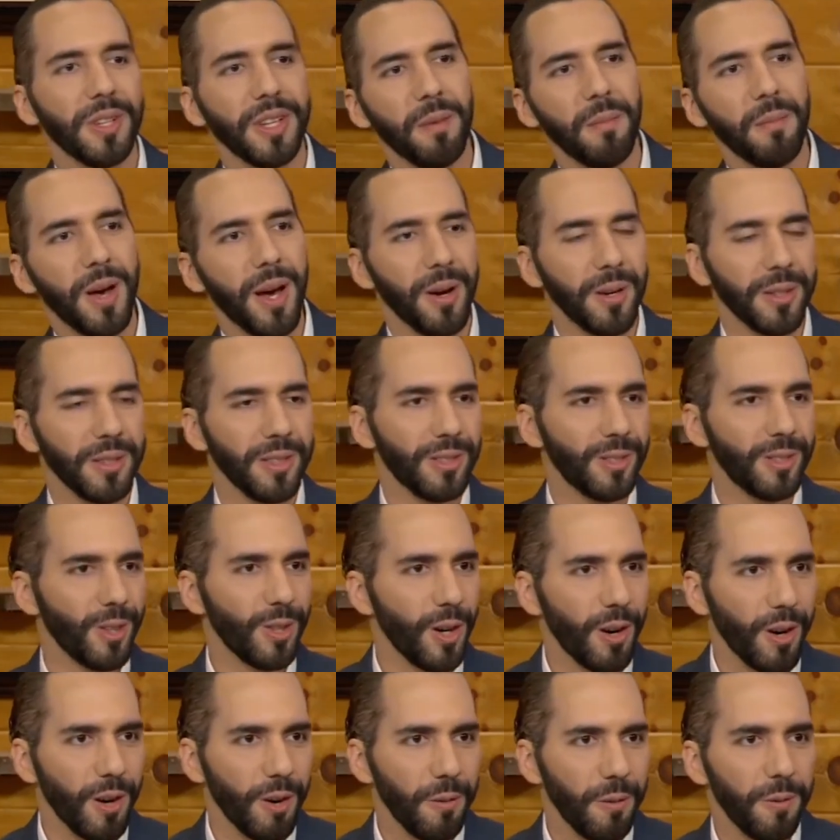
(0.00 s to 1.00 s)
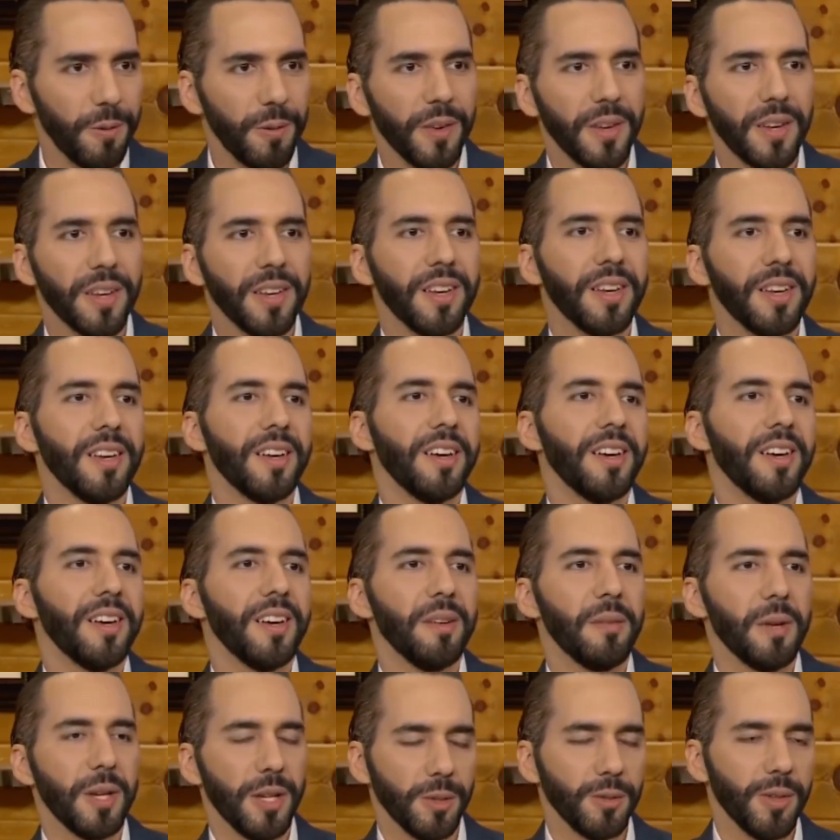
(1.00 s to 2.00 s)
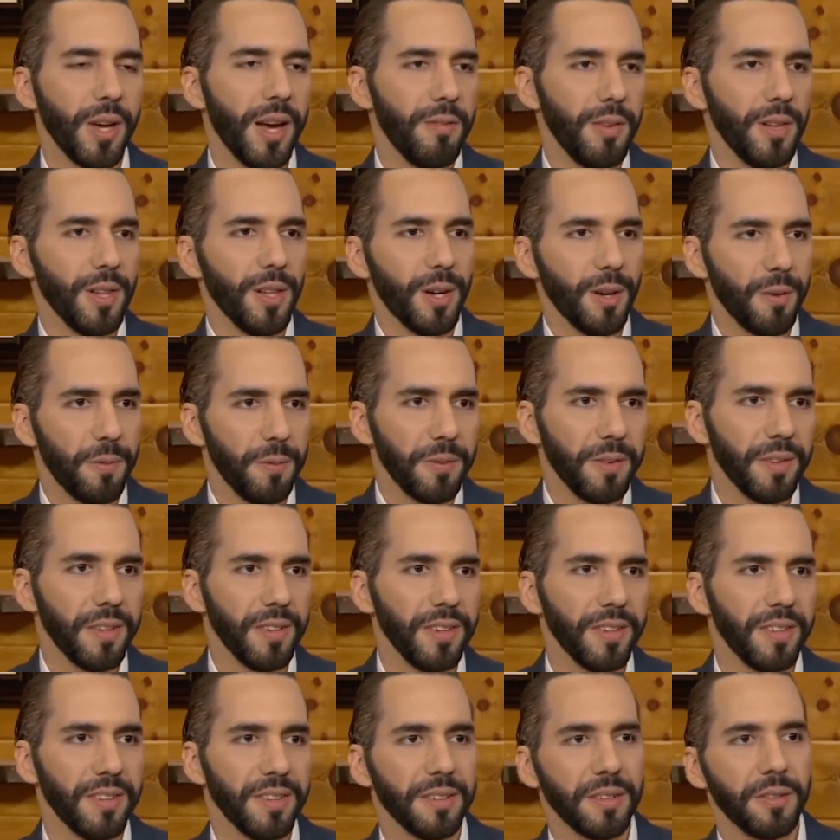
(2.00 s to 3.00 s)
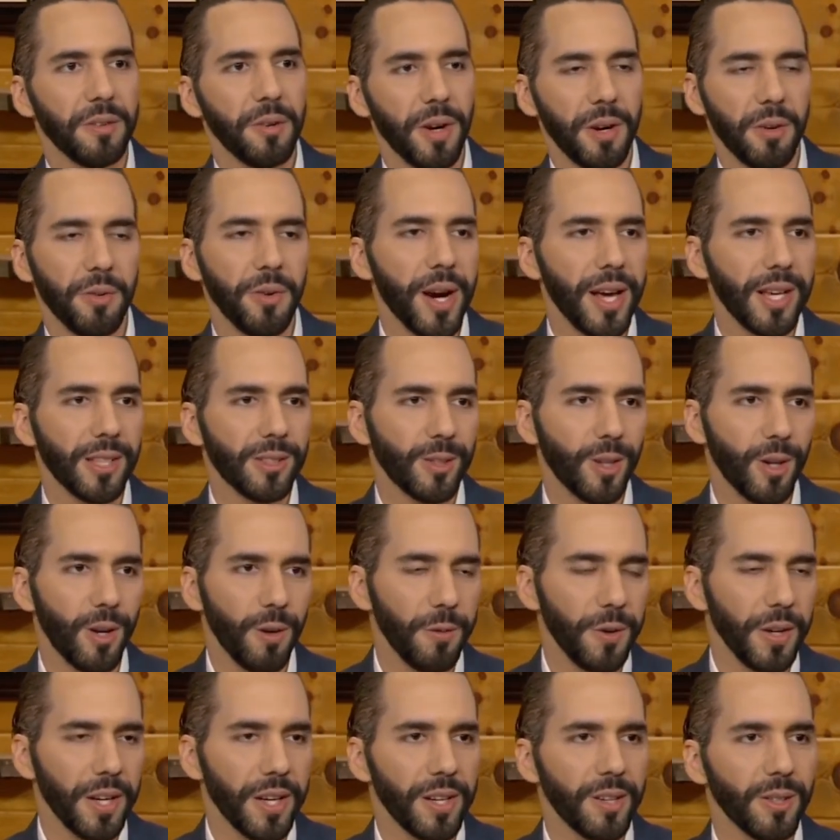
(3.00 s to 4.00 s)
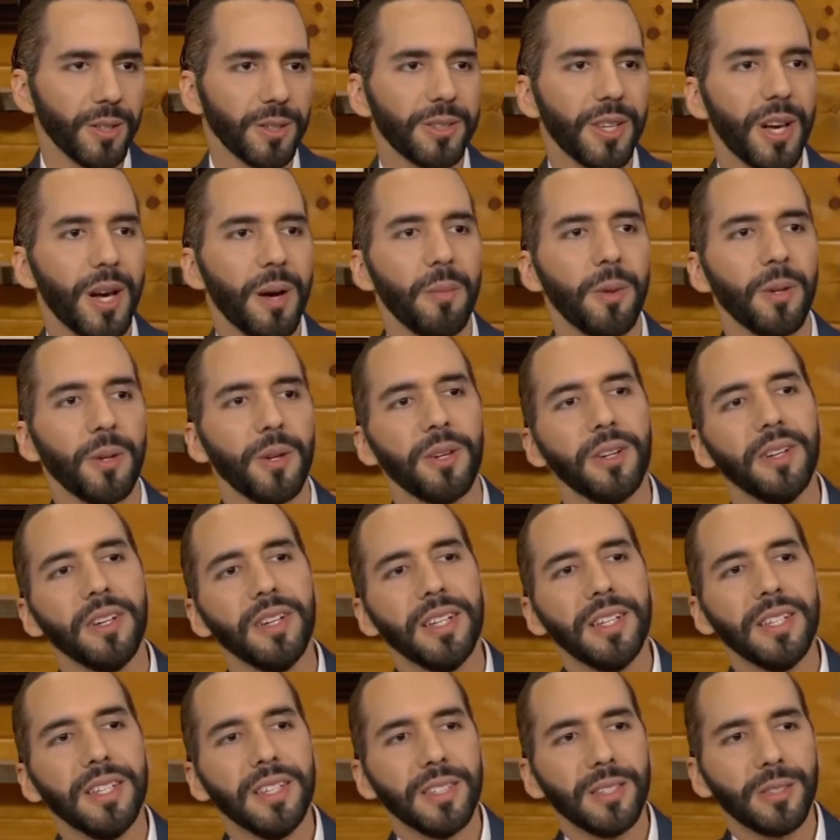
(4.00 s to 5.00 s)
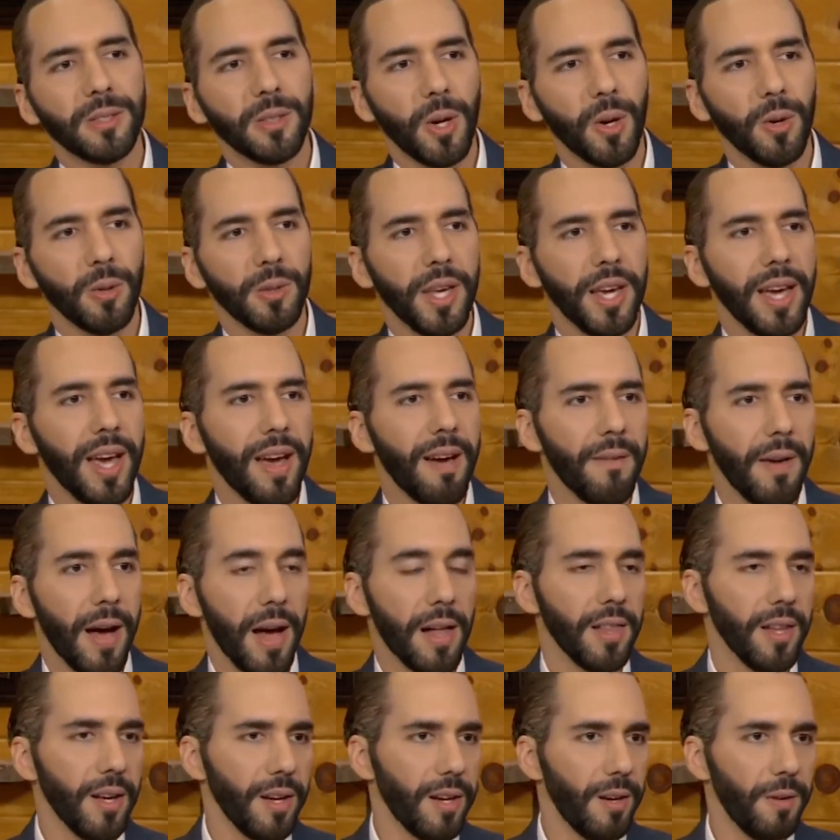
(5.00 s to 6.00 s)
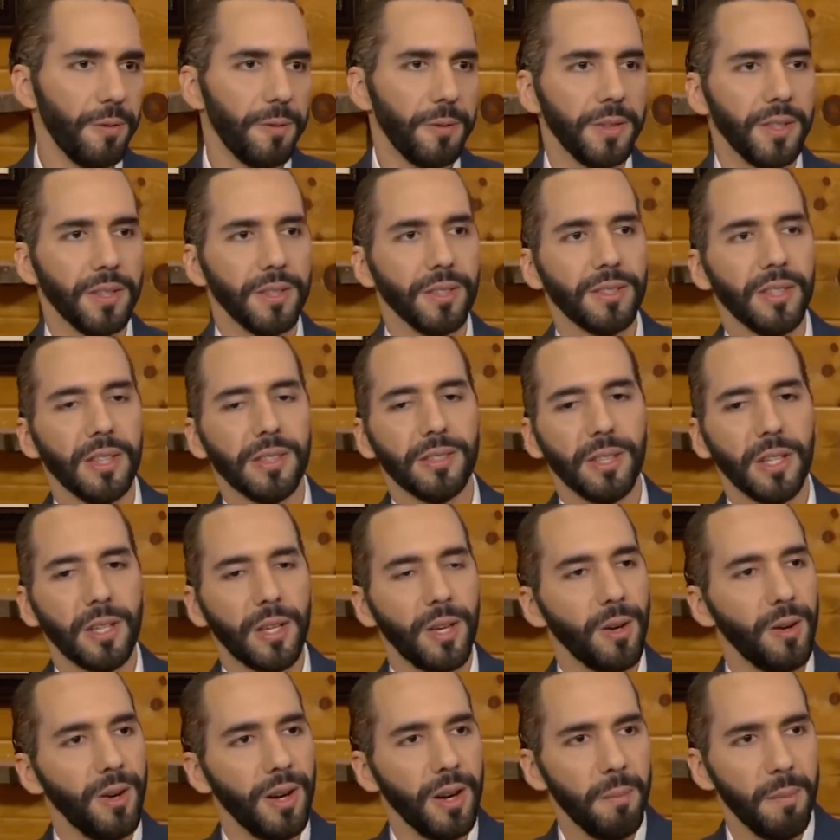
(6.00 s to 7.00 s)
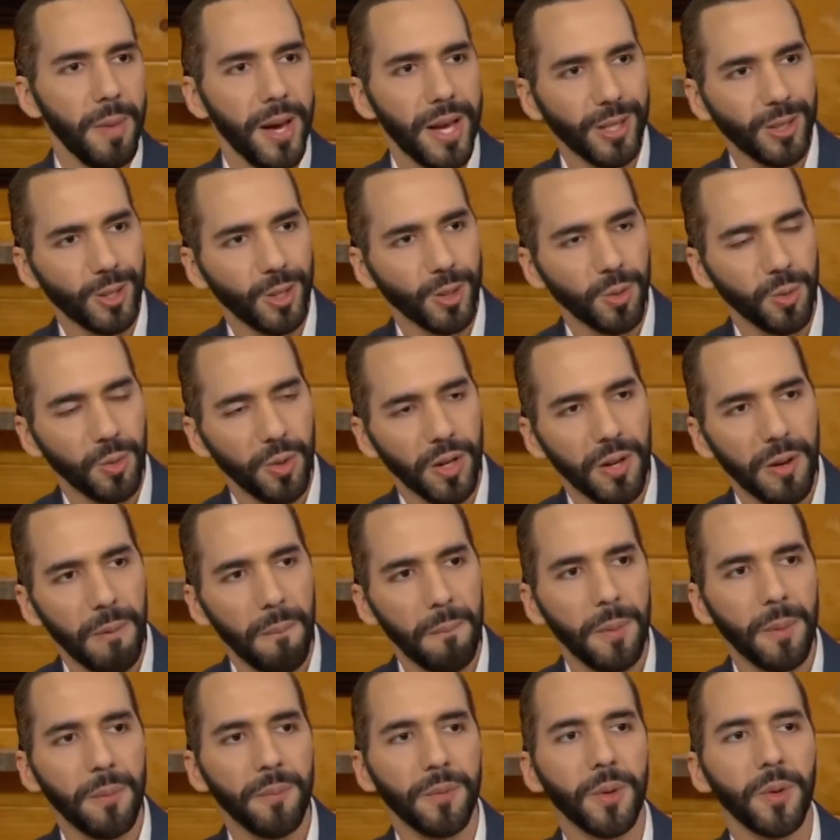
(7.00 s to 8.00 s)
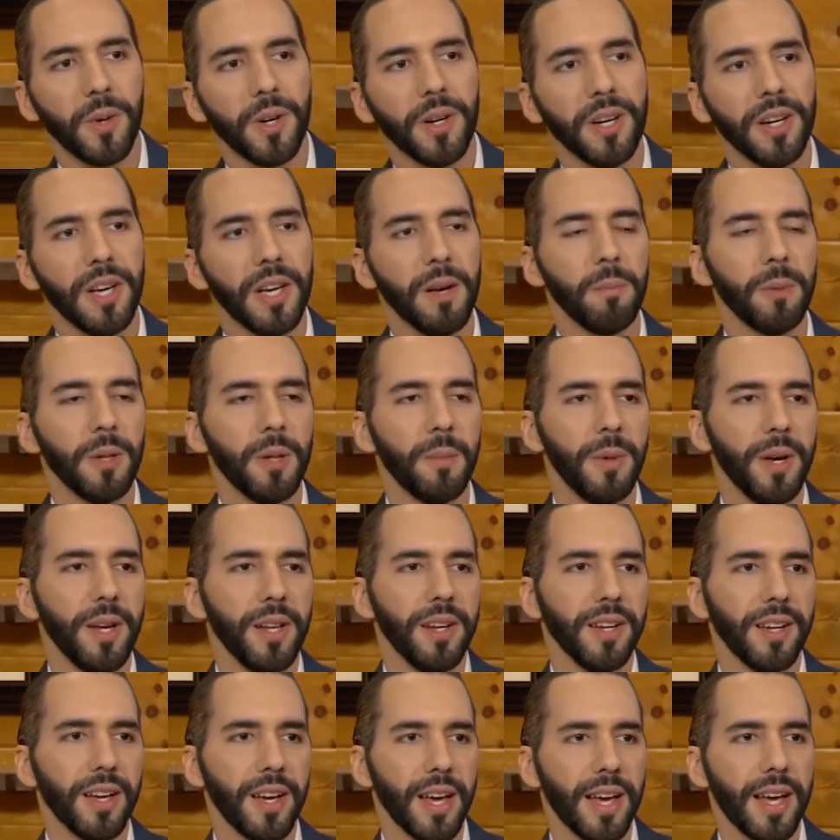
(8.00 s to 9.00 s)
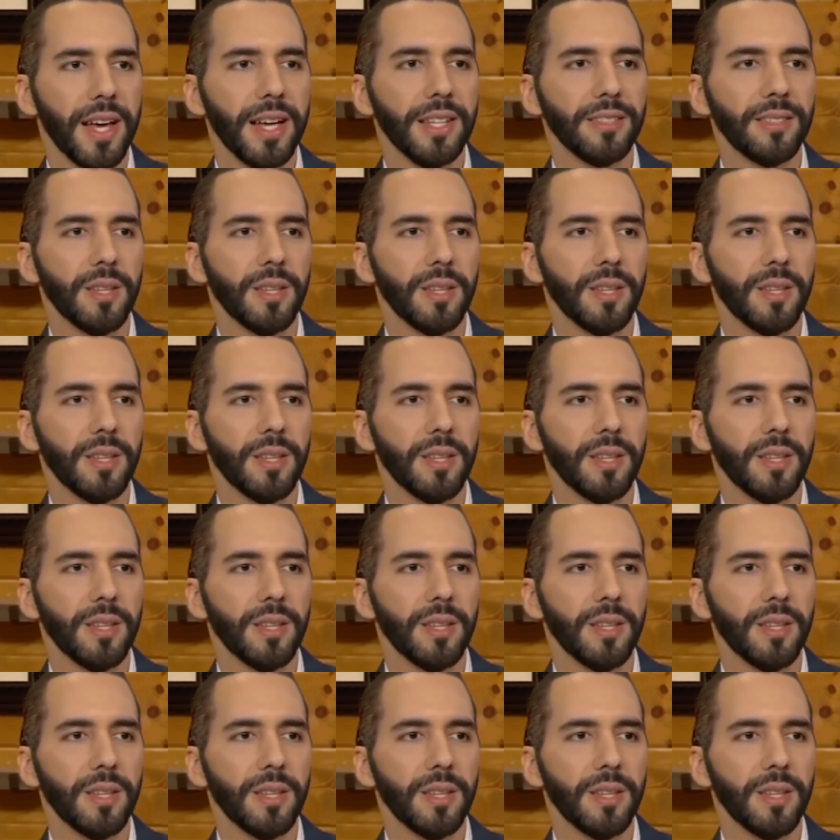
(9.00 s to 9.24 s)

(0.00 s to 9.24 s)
about surf, uh, because you have a lot of great surfing in El Salvador. So they have a lot of uh, security measures we're, imp we're implementing against